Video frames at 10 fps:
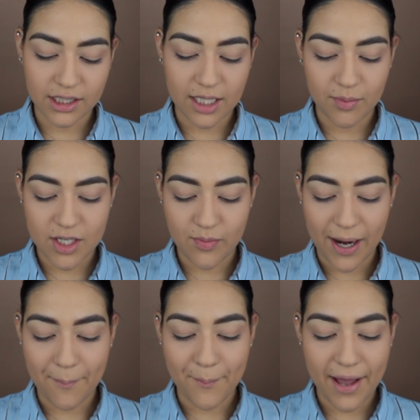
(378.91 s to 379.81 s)
Deepest by
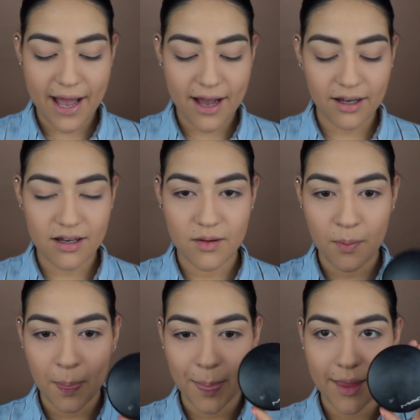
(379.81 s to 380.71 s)
MAC.
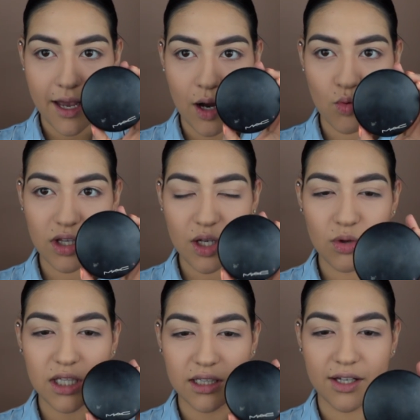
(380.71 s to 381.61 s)
I
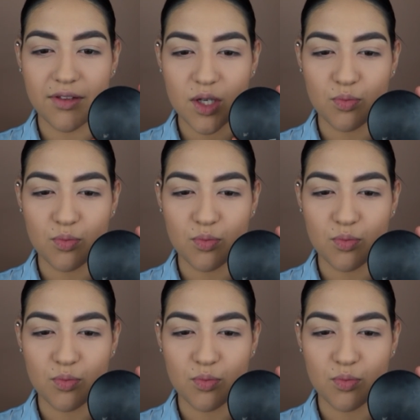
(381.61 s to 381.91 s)
really love this